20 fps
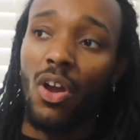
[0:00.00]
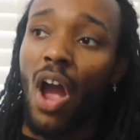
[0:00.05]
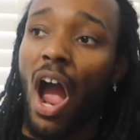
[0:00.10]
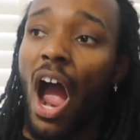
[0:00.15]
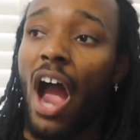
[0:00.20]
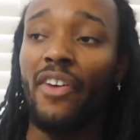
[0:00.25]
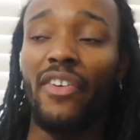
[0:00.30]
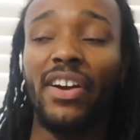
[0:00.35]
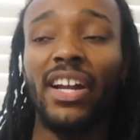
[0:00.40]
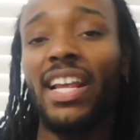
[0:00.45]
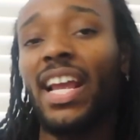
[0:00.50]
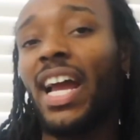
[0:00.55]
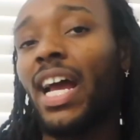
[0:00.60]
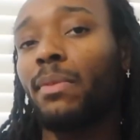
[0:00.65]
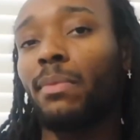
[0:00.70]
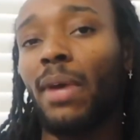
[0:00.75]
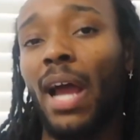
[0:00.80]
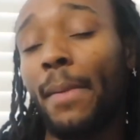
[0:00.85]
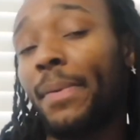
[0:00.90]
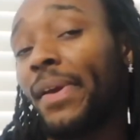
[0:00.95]
I already
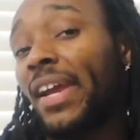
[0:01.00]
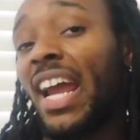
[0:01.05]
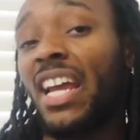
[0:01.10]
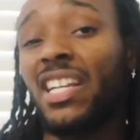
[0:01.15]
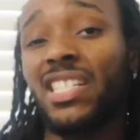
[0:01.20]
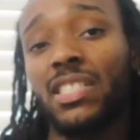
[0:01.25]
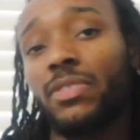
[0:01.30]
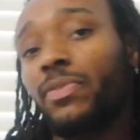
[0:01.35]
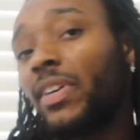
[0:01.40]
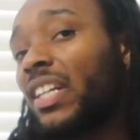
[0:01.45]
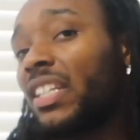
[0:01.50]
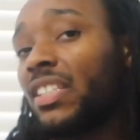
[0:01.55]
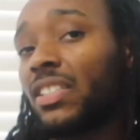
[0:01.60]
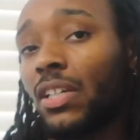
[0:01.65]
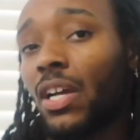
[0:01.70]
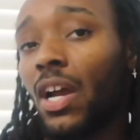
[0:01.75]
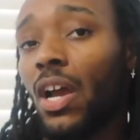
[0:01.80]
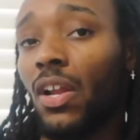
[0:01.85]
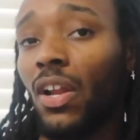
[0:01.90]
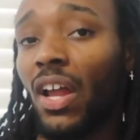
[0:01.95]
had my applications ready to
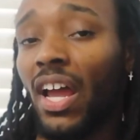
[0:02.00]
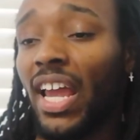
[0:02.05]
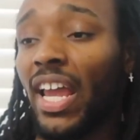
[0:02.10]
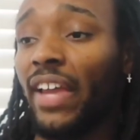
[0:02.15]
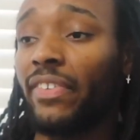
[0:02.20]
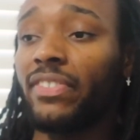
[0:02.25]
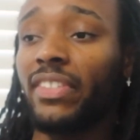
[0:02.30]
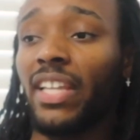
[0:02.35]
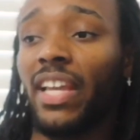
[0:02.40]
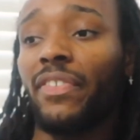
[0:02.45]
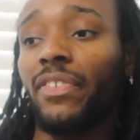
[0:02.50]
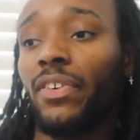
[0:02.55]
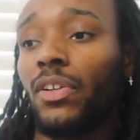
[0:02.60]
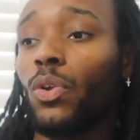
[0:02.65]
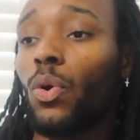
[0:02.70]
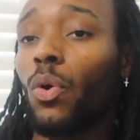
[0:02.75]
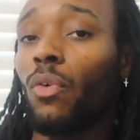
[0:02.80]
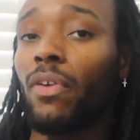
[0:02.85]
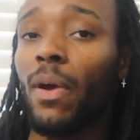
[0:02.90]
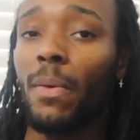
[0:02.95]
go. Like, if the
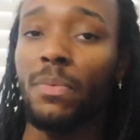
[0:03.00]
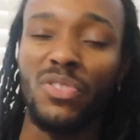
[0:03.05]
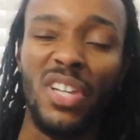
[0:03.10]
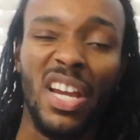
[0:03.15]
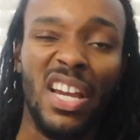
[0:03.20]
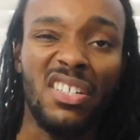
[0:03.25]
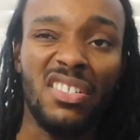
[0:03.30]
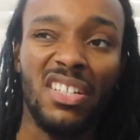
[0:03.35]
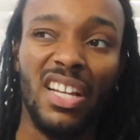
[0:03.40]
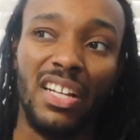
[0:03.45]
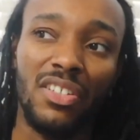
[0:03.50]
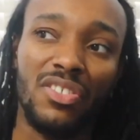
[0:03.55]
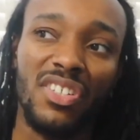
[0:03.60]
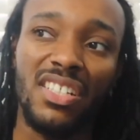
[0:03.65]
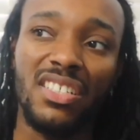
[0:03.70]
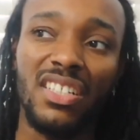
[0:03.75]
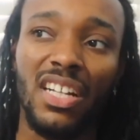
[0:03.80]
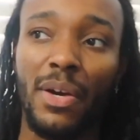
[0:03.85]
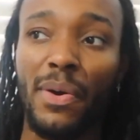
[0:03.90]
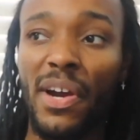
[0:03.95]
law firm changed
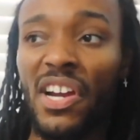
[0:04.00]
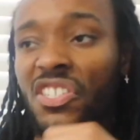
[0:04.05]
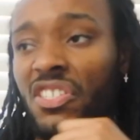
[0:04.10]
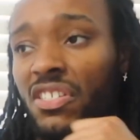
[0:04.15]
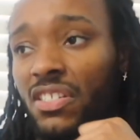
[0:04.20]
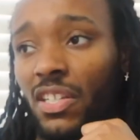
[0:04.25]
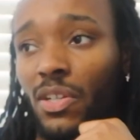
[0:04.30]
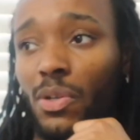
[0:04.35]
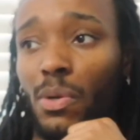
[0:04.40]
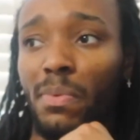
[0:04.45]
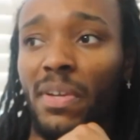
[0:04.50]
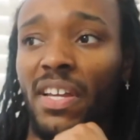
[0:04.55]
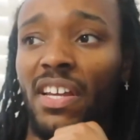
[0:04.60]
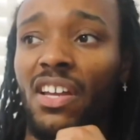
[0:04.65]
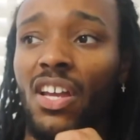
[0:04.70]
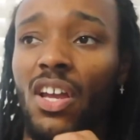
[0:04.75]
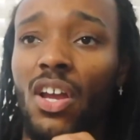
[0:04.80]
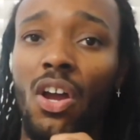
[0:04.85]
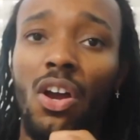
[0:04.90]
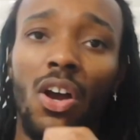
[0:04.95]
their questions a little
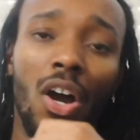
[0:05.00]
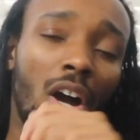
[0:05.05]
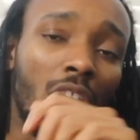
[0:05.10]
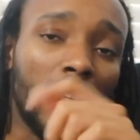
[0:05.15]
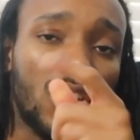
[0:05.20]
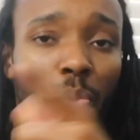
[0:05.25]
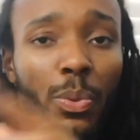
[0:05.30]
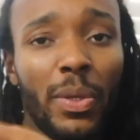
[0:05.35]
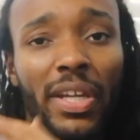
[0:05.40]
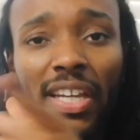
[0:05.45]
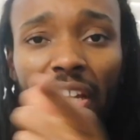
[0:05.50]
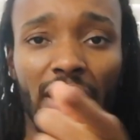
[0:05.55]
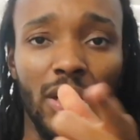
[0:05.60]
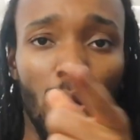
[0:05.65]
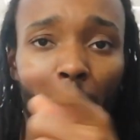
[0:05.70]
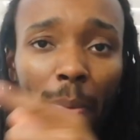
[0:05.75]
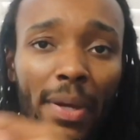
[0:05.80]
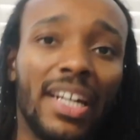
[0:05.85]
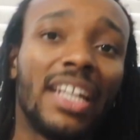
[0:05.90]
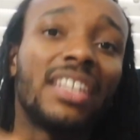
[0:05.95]
bit, I'll tweak it a
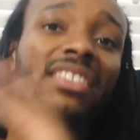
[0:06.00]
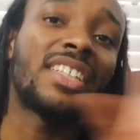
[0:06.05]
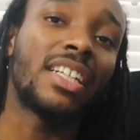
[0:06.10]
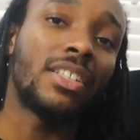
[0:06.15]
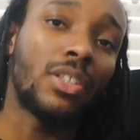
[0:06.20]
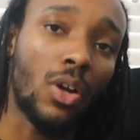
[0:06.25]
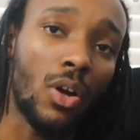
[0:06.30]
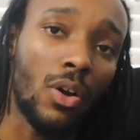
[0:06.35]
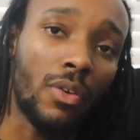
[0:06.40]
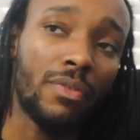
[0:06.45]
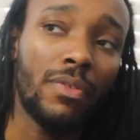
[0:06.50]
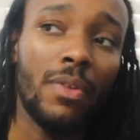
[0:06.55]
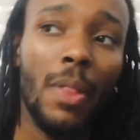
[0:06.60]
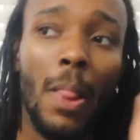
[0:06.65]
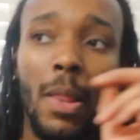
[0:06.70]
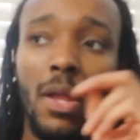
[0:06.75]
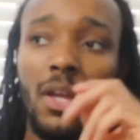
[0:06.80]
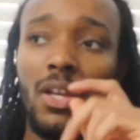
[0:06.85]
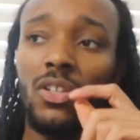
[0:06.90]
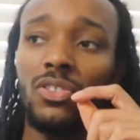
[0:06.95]
little bit and send it off.
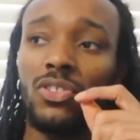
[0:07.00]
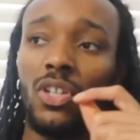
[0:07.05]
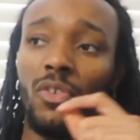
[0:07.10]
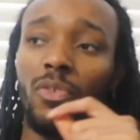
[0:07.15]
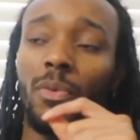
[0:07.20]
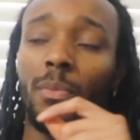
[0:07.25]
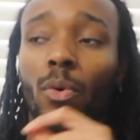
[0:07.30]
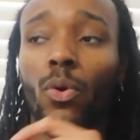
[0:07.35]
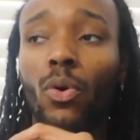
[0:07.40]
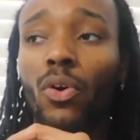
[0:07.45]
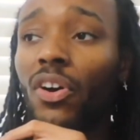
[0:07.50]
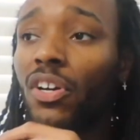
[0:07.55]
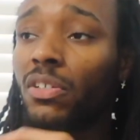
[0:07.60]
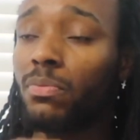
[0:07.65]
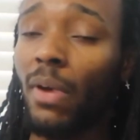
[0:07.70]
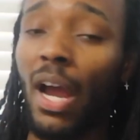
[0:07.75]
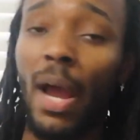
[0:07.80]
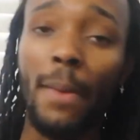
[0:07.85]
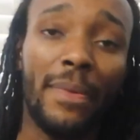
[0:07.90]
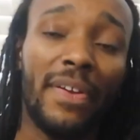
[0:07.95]
So from August,
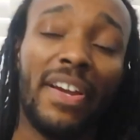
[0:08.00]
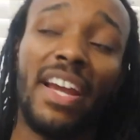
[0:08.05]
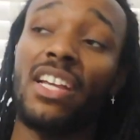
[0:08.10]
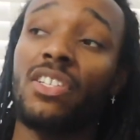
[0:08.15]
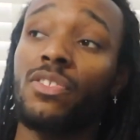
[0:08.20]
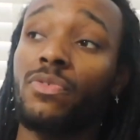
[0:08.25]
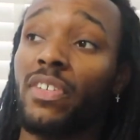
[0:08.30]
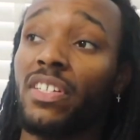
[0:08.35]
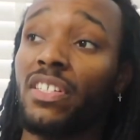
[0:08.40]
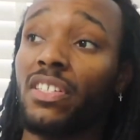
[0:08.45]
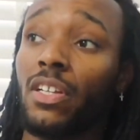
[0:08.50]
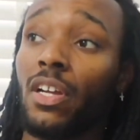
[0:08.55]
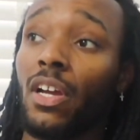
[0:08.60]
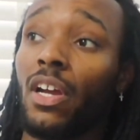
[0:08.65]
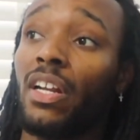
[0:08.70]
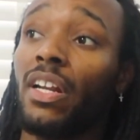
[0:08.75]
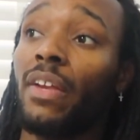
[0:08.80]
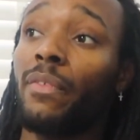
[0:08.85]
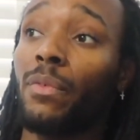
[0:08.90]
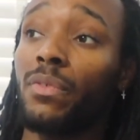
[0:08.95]
my application ready to go,
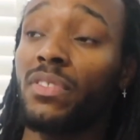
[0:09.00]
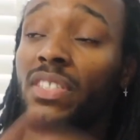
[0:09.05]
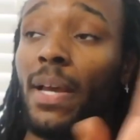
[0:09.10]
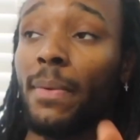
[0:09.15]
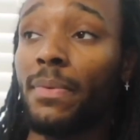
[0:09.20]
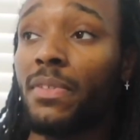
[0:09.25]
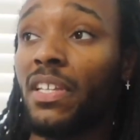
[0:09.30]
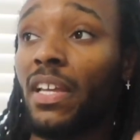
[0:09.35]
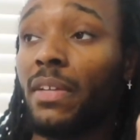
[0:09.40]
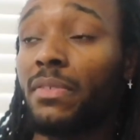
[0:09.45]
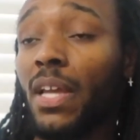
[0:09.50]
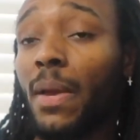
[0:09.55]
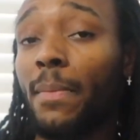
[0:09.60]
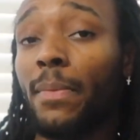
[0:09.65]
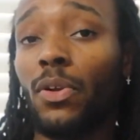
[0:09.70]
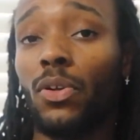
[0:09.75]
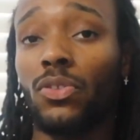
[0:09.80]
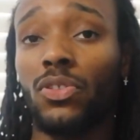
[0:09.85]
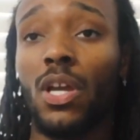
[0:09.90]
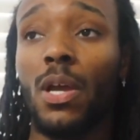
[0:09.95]
and then from September
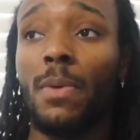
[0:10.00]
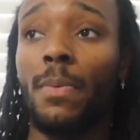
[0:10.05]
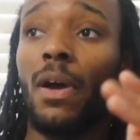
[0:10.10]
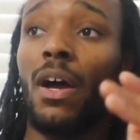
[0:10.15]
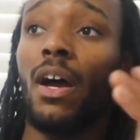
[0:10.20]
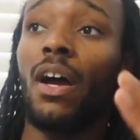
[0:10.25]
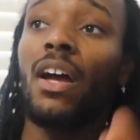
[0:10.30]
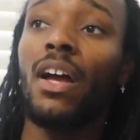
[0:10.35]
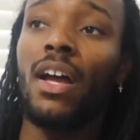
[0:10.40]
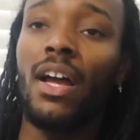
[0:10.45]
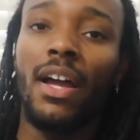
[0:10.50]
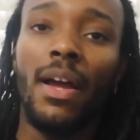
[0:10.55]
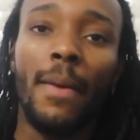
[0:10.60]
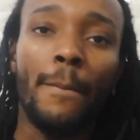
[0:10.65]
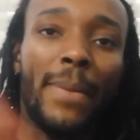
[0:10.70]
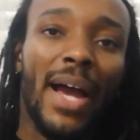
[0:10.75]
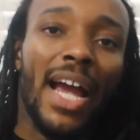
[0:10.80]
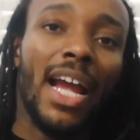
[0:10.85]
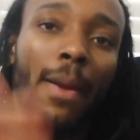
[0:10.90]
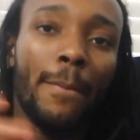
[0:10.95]
and October,
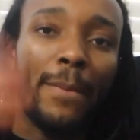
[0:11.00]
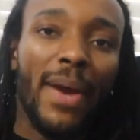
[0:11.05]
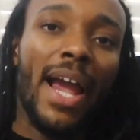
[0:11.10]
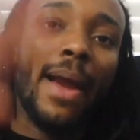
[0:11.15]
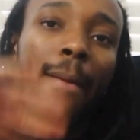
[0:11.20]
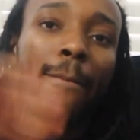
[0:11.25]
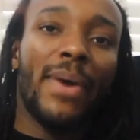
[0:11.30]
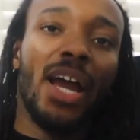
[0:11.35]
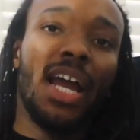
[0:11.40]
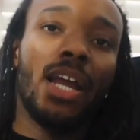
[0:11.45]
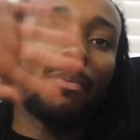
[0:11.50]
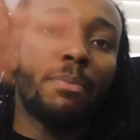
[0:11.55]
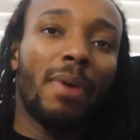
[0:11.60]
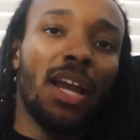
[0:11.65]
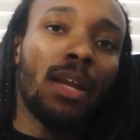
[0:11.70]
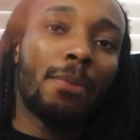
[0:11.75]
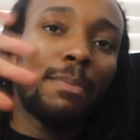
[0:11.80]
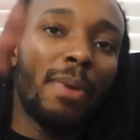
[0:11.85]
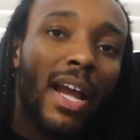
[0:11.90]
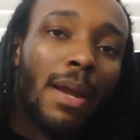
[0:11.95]
bang, bang, bang,
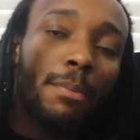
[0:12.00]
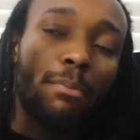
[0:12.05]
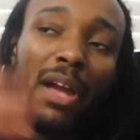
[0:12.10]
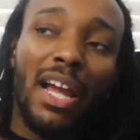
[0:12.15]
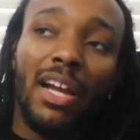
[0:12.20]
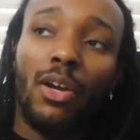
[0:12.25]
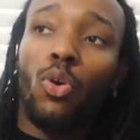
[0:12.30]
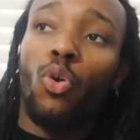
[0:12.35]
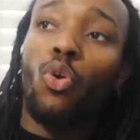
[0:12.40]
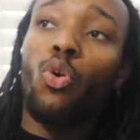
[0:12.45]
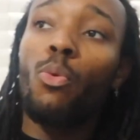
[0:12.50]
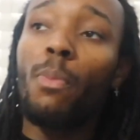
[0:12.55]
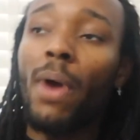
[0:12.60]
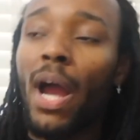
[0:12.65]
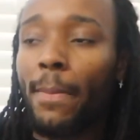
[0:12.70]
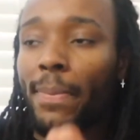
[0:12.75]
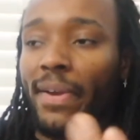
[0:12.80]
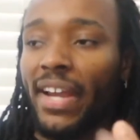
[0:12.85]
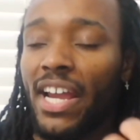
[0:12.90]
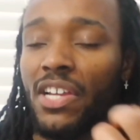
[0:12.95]
bang, bang, bang, all my
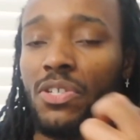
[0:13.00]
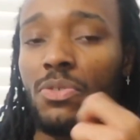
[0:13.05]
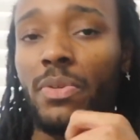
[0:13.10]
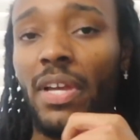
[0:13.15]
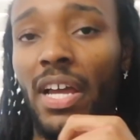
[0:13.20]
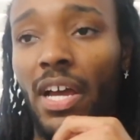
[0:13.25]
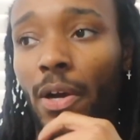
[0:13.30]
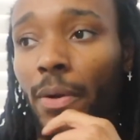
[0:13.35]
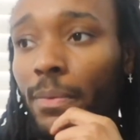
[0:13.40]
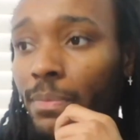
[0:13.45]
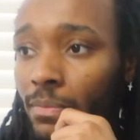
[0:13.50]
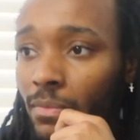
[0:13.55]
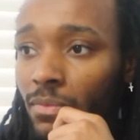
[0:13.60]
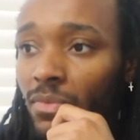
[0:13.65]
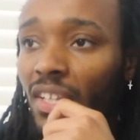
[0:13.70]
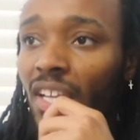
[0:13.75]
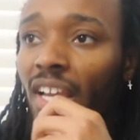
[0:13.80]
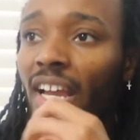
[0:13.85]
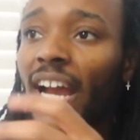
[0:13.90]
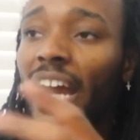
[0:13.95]
applications were out.
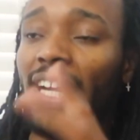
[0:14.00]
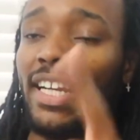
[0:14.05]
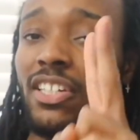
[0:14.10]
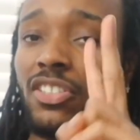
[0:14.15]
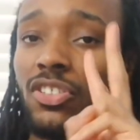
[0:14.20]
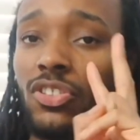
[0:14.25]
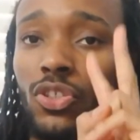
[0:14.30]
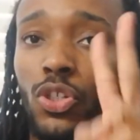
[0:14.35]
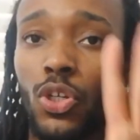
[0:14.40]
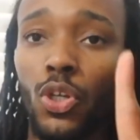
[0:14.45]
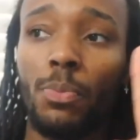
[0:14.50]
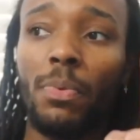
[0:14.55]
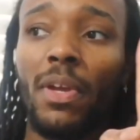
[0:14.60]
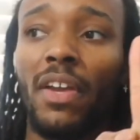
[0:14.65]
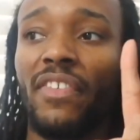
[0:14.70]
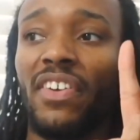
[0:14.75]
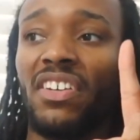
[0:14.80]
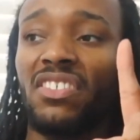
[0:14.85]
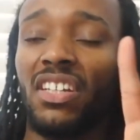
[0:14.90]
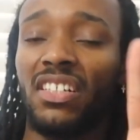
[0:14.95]
And there's two big
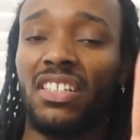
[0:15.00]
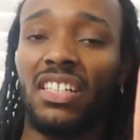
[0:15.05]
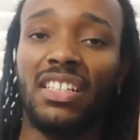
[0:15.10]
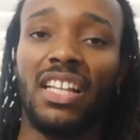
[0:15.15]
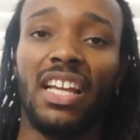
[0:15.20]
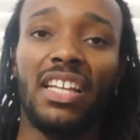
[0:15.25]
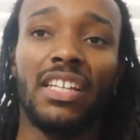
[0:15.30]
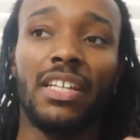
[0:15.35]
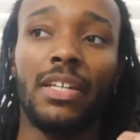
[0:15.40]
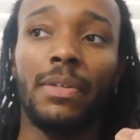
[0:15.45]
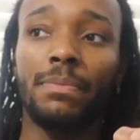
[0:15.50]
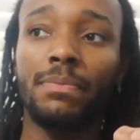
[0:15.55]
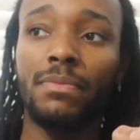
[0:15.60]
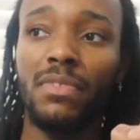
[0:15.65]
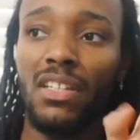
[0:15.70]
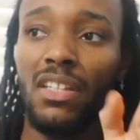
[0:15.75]
things I did that year